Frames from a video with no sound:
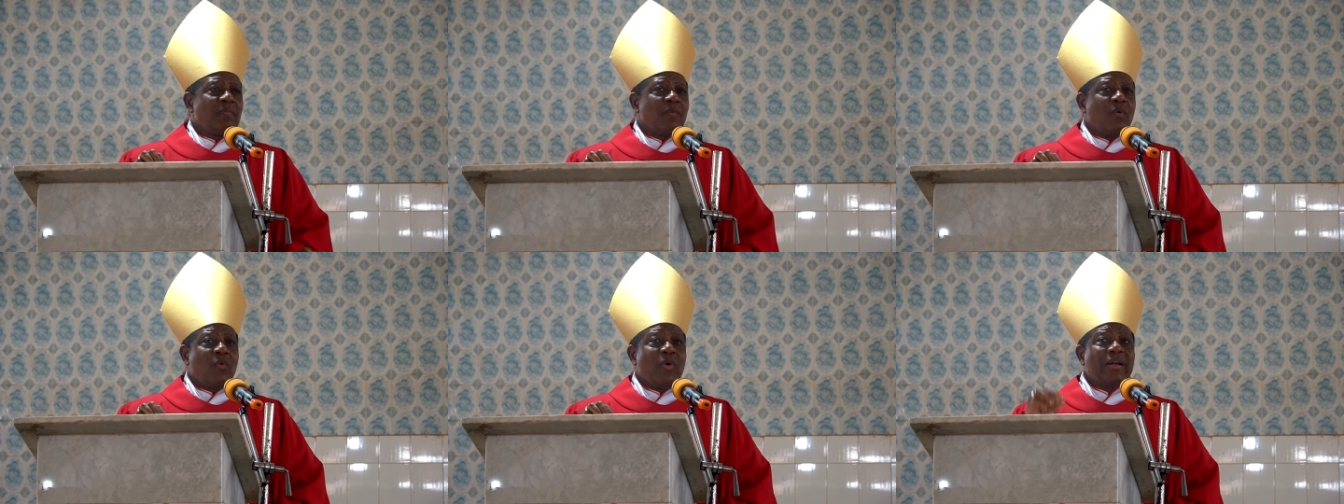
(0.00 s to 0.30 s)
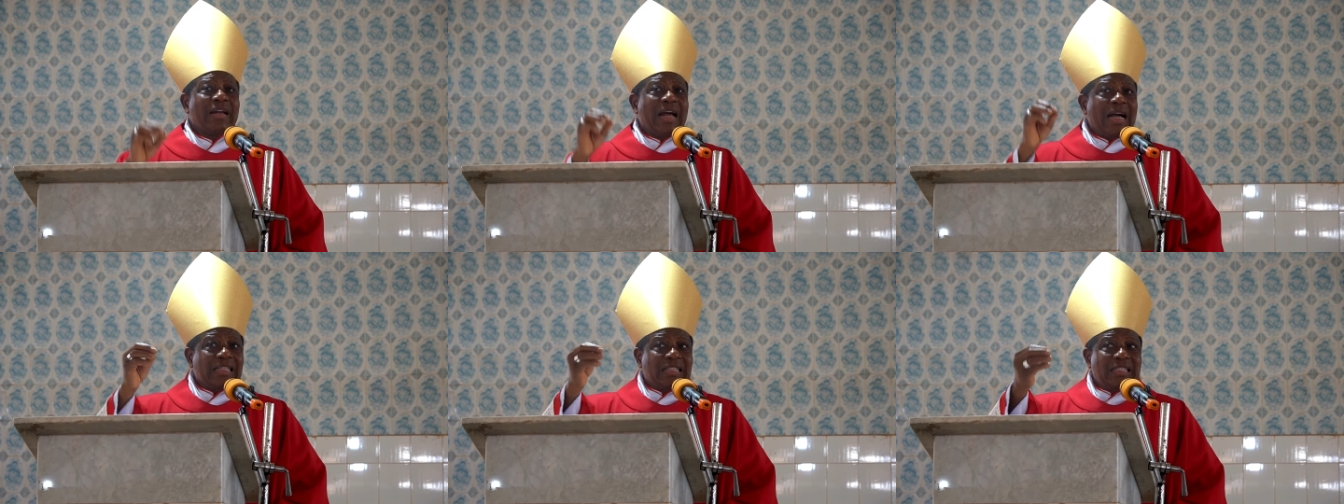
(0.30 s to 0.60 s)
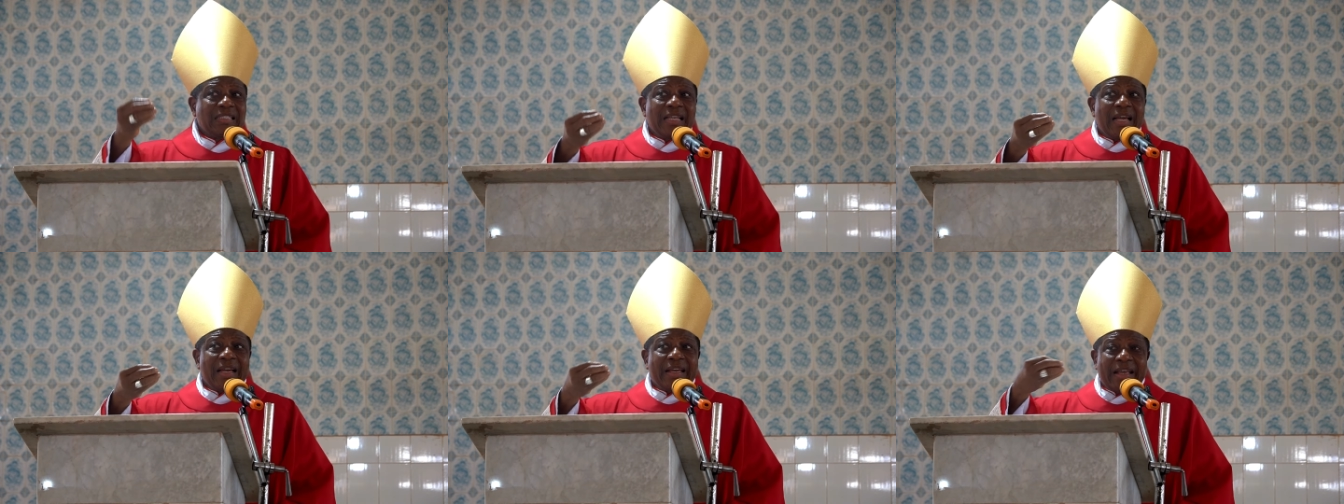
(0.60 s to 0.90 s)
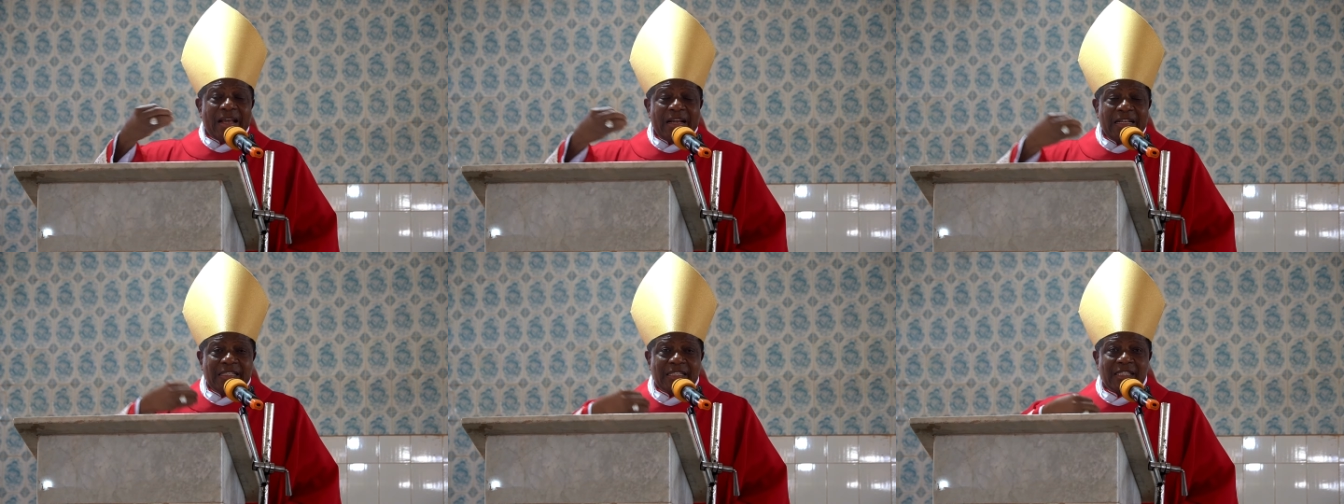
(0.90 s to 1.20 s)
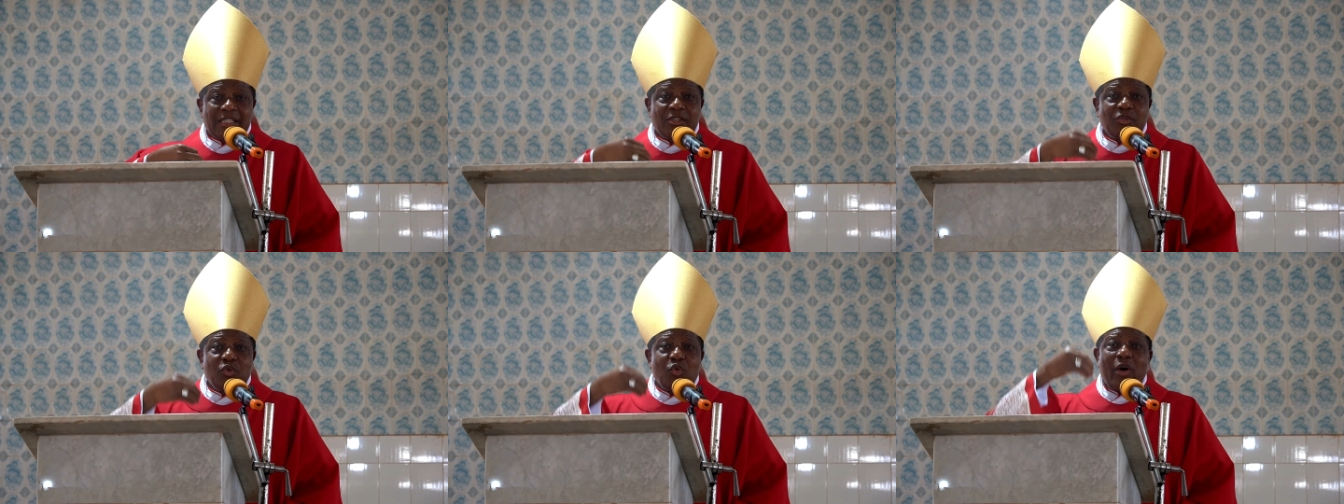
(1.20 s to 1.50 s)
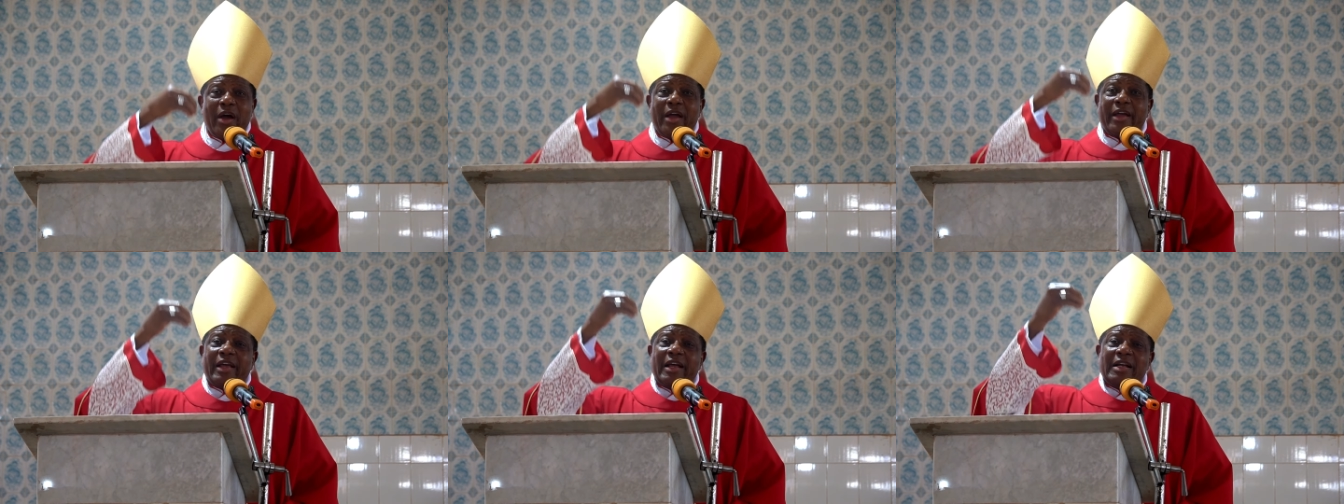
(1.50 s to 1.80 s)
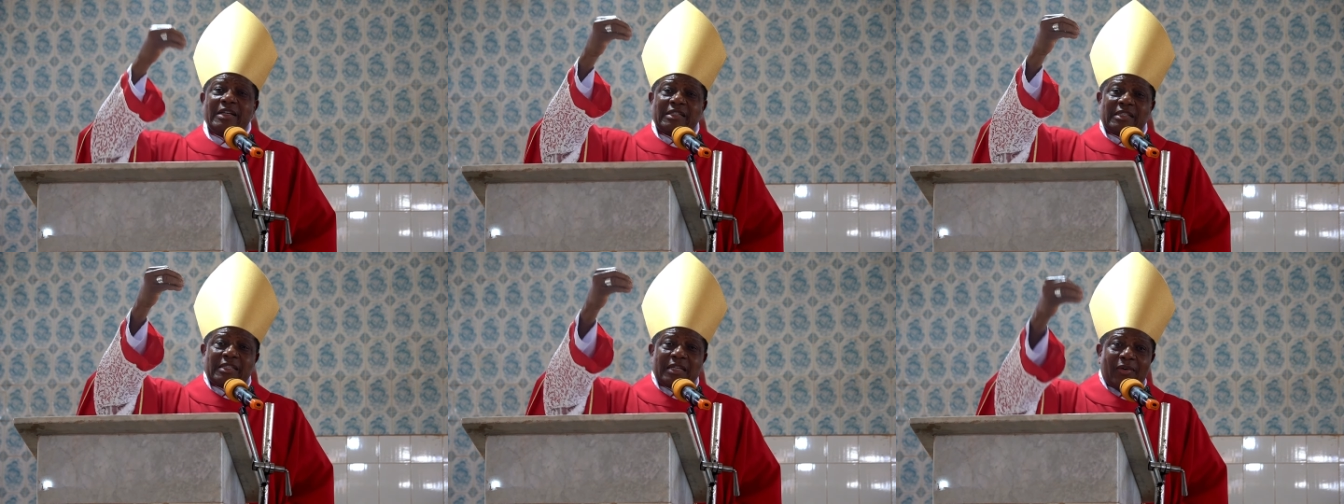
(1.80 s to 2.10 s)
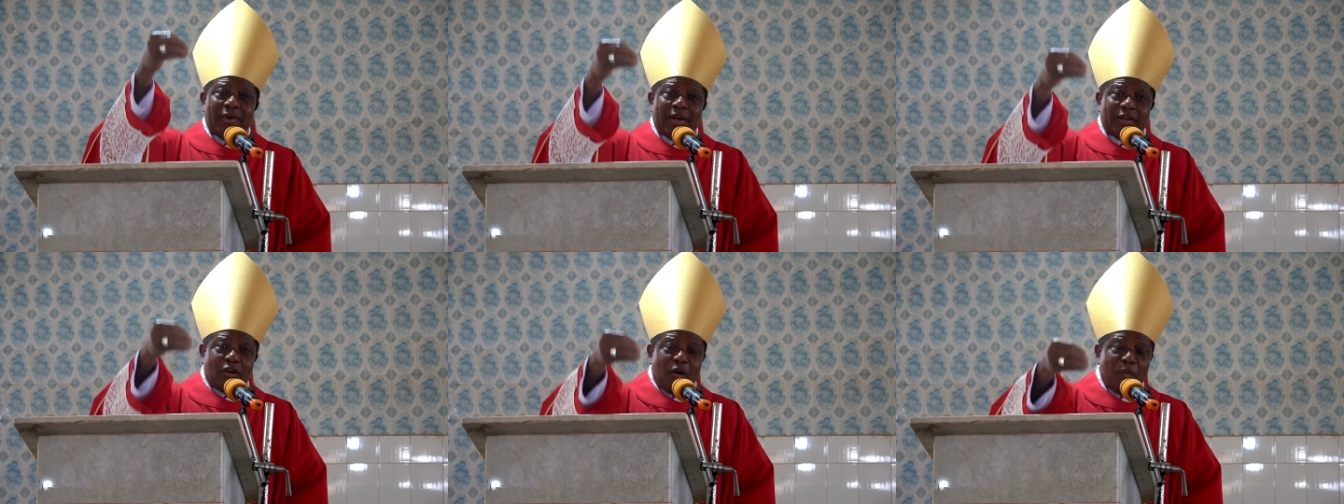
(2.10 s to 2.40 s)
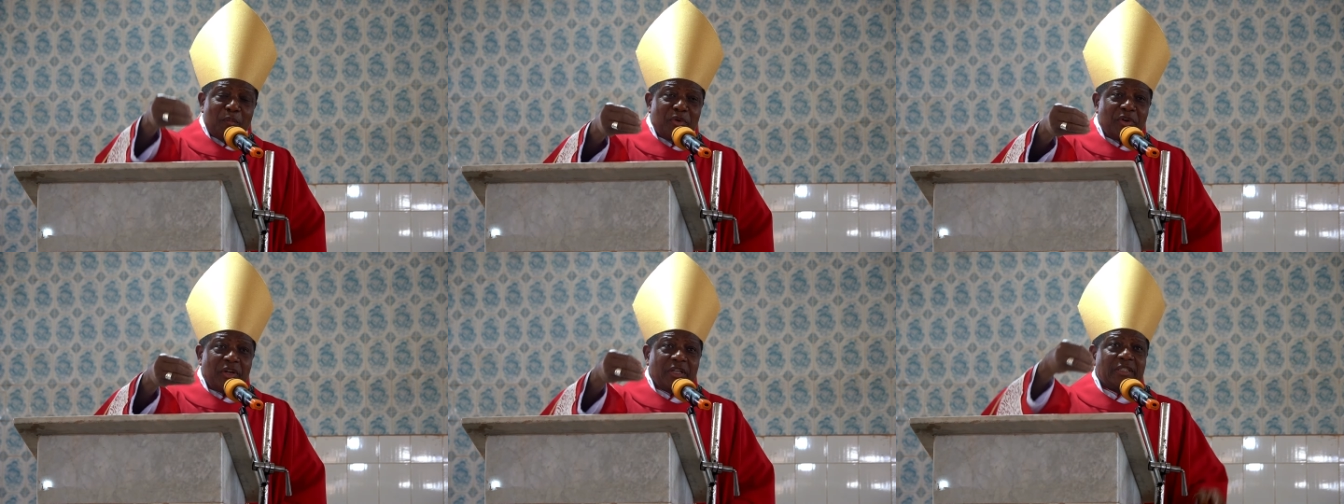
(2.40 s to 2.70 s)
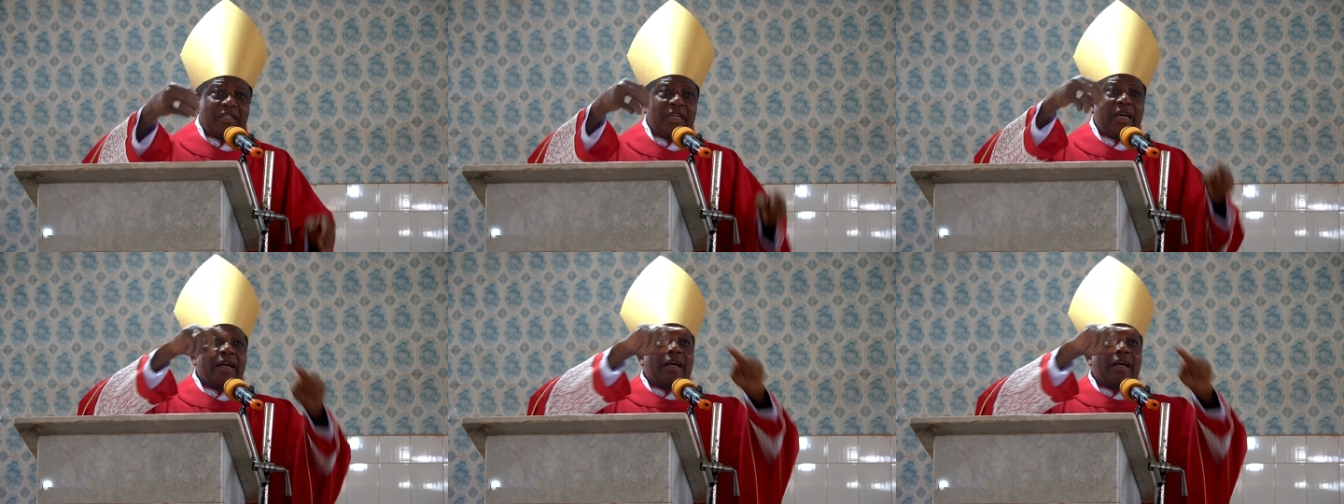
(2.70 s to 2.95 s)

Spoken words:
Whether it is against you, against our community,